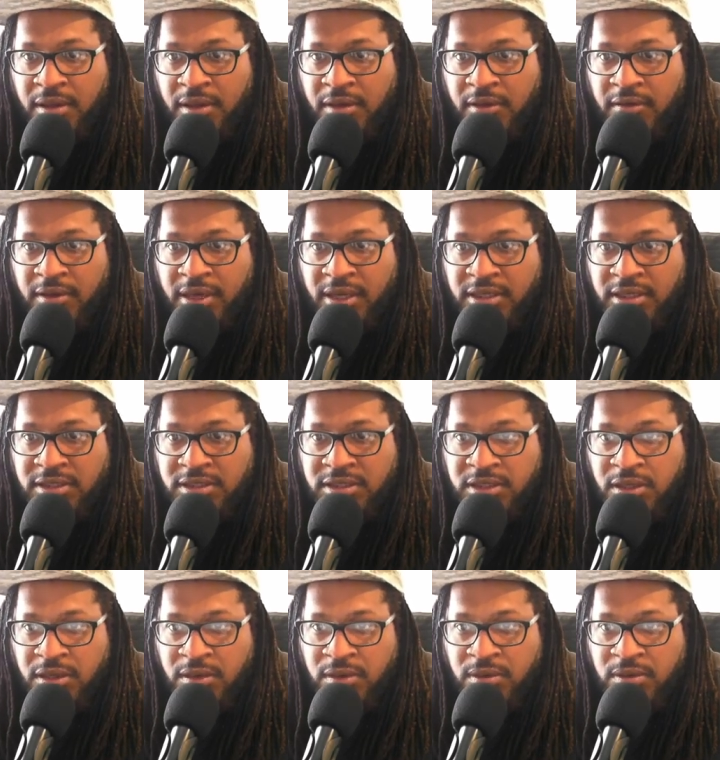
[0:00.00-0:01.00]
All right,
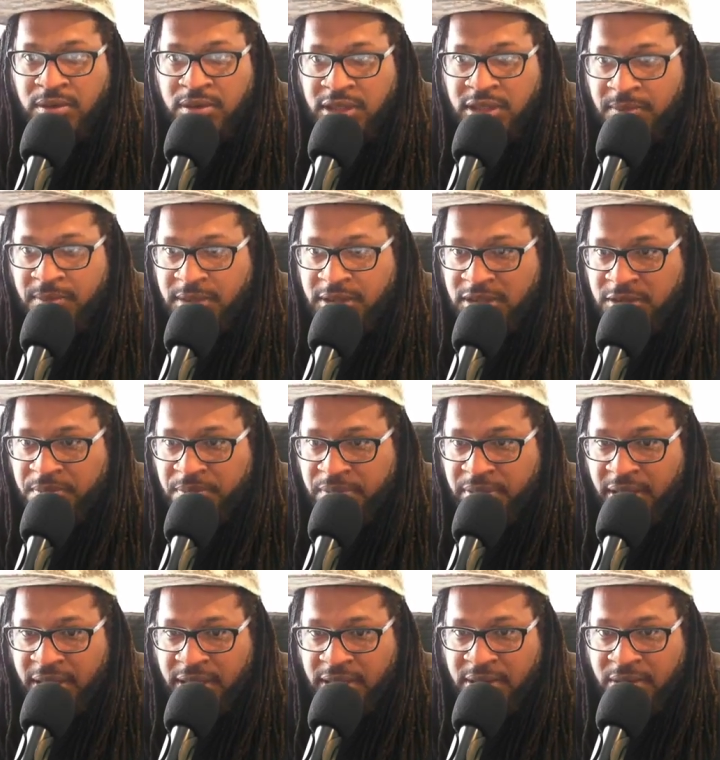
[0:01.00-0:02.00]
so let me just
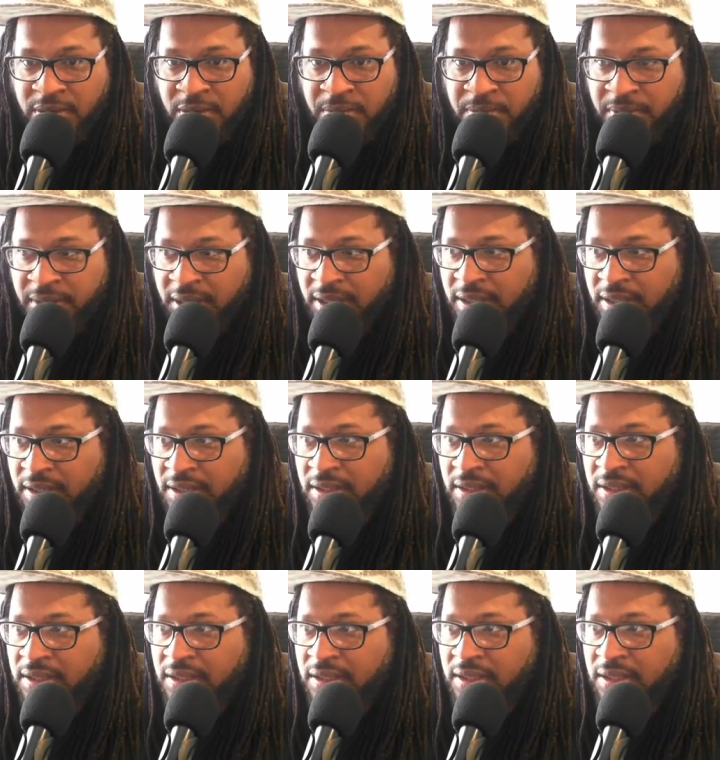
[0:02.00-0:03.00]
play a little bit
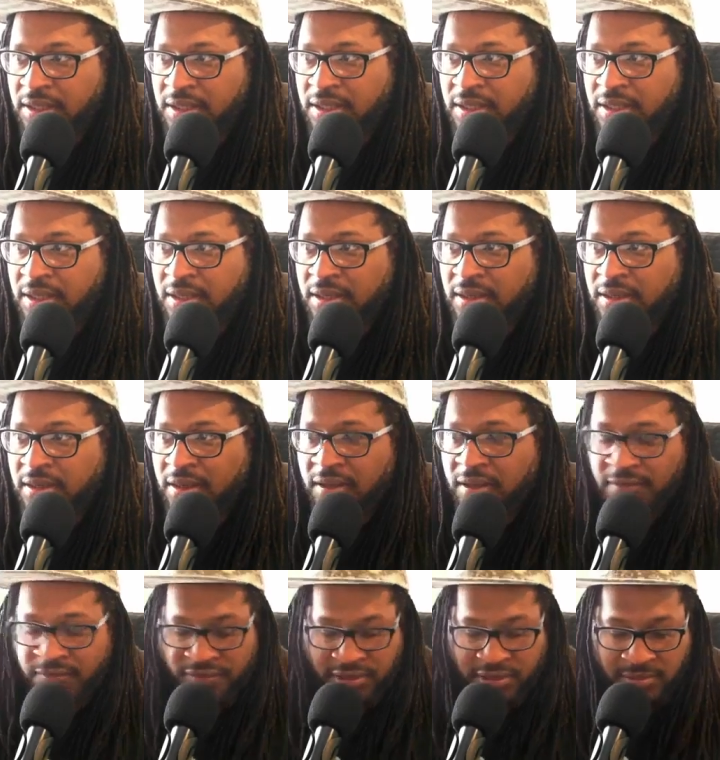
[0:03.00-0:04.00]

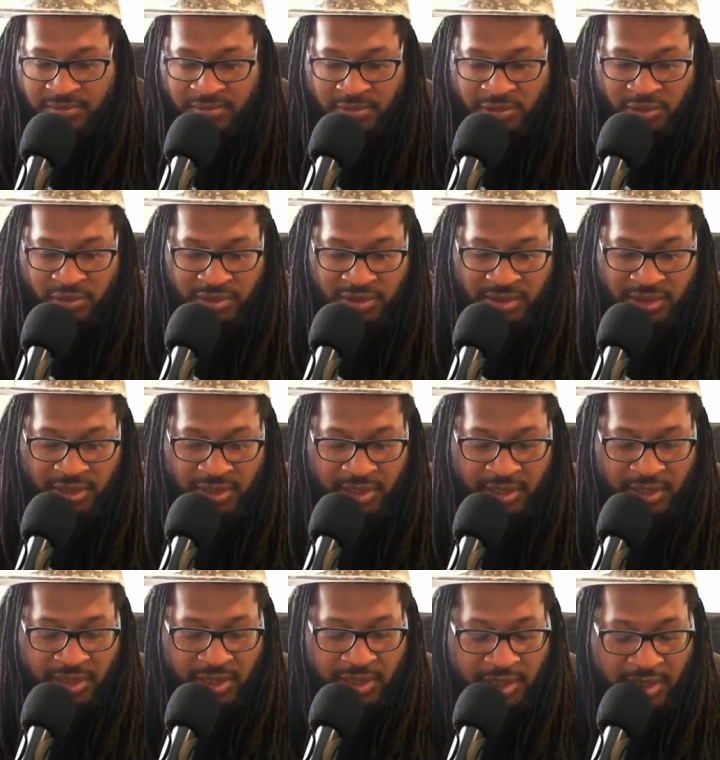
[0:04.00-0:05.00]
of some music.
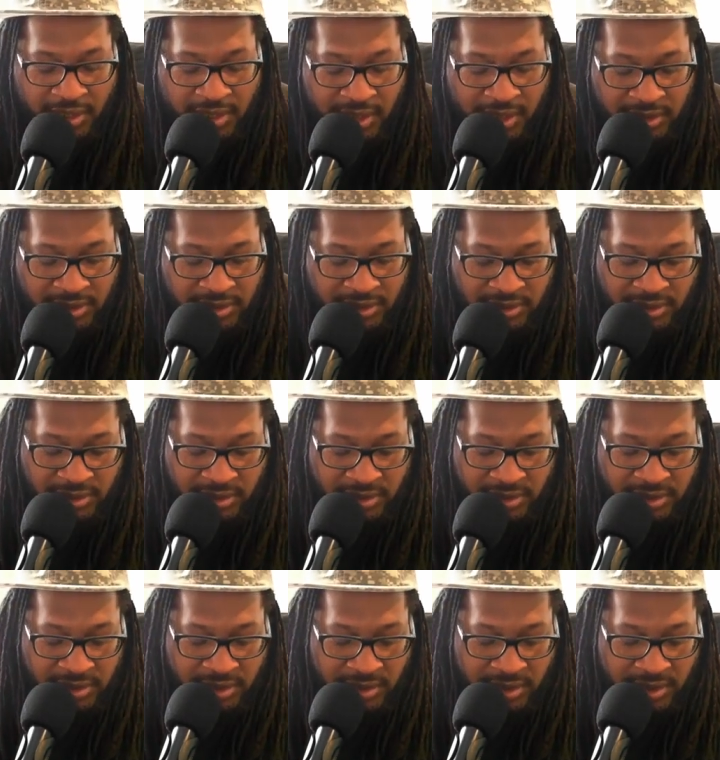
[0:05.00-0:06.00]
Let's just
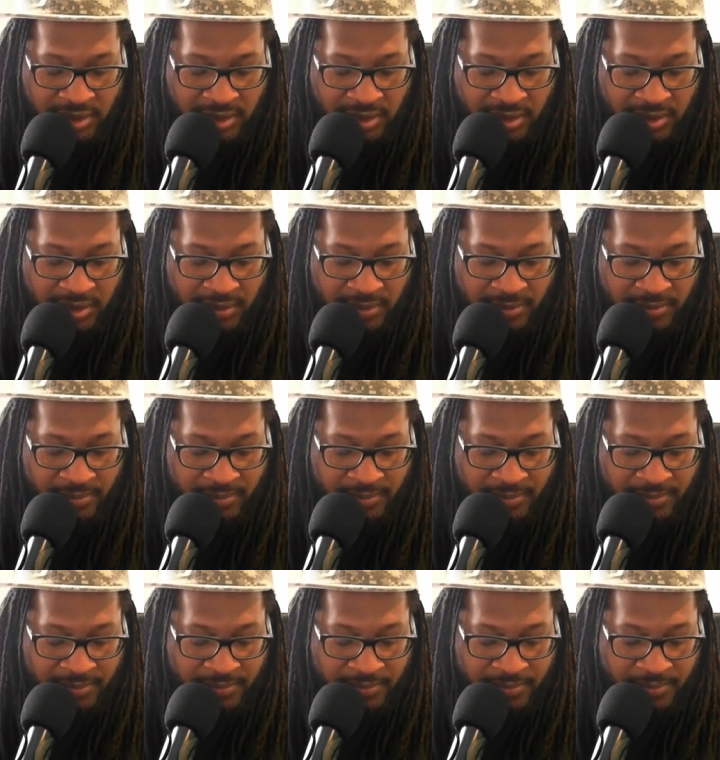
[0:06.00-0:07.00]
see.
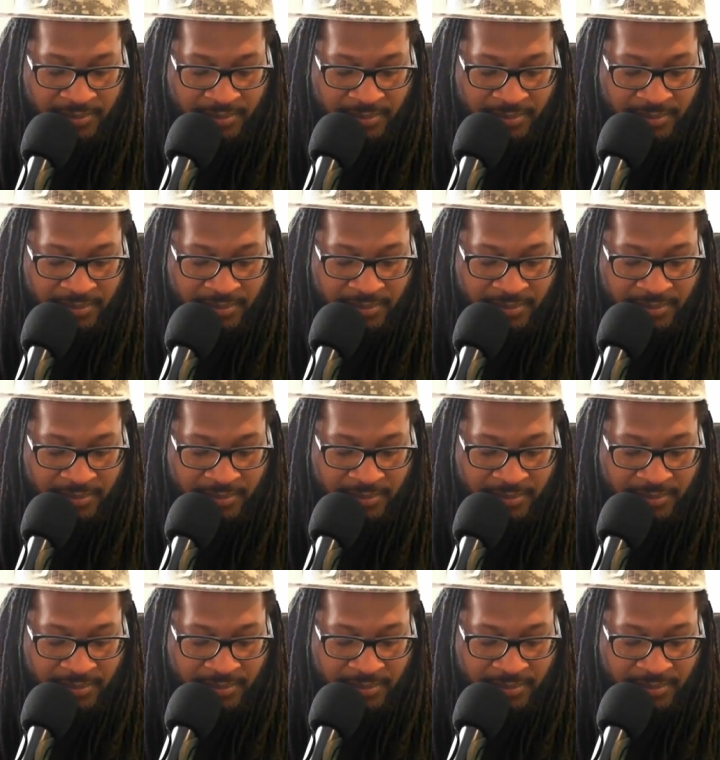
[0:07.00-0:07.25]
Let's